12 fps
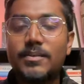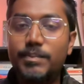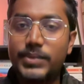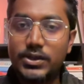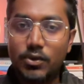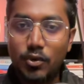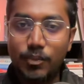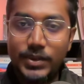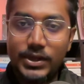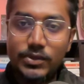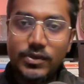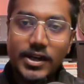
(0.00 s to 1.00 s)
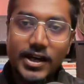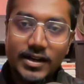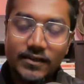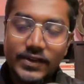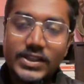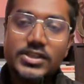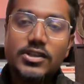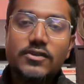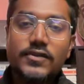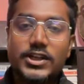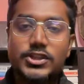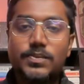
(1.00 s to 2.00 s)
Be open to the adventure of
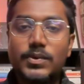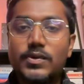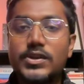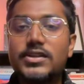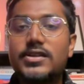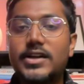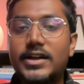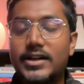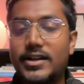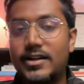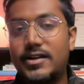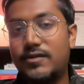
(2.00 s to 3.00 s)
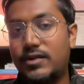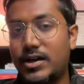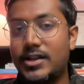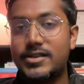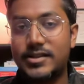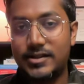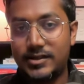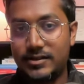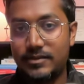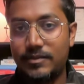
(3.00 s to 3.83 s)
exploring the internet for answers.